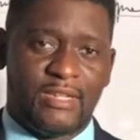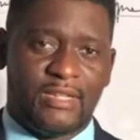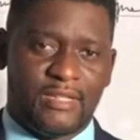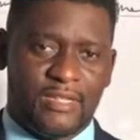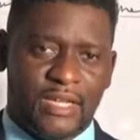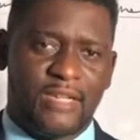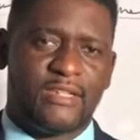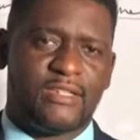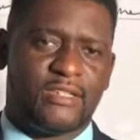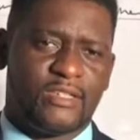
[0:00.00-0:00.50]

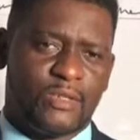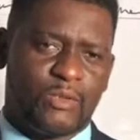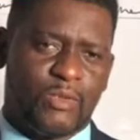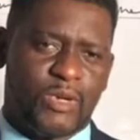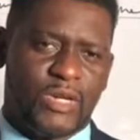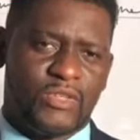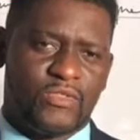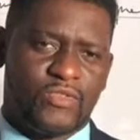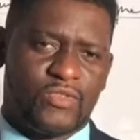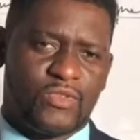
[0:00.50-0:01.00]
That is
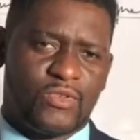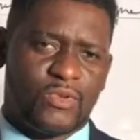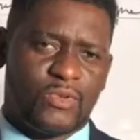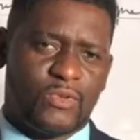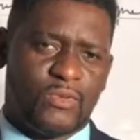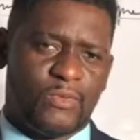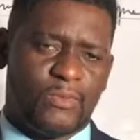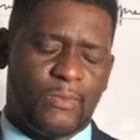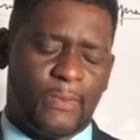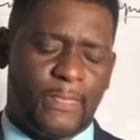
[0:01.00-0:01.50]
quite
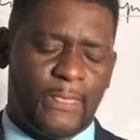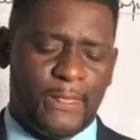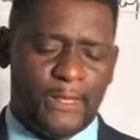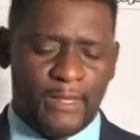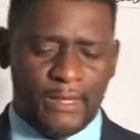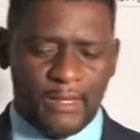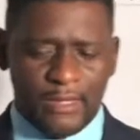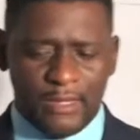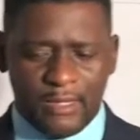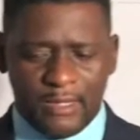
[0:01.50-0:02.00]
true.
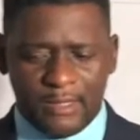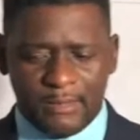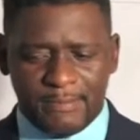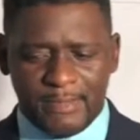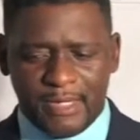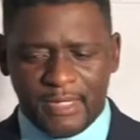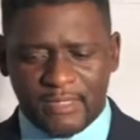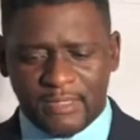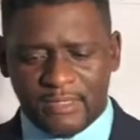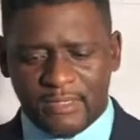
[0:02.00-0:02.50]

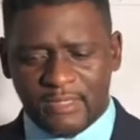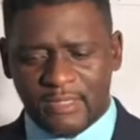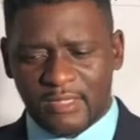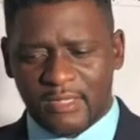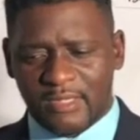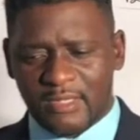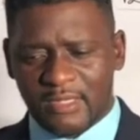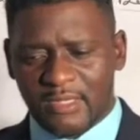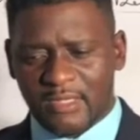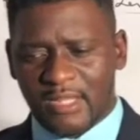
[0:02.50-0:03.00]
But
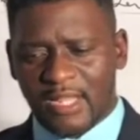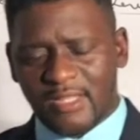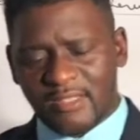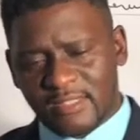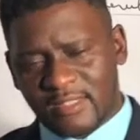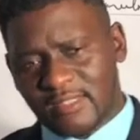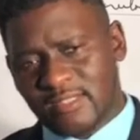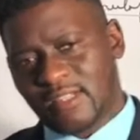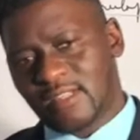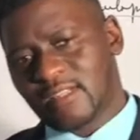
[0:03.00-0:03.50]

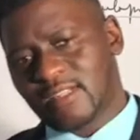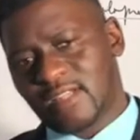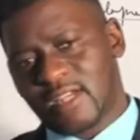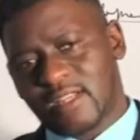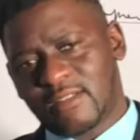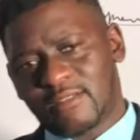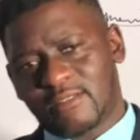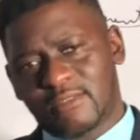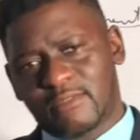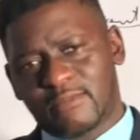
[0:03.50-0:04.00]
let's take
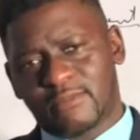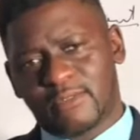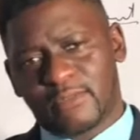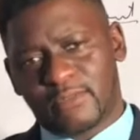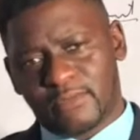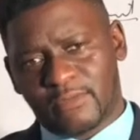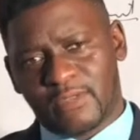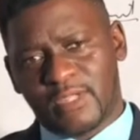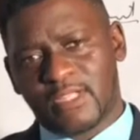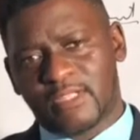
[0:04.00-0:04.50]
that for
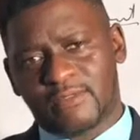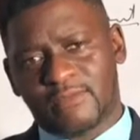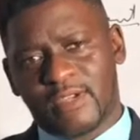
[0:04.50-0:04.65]
face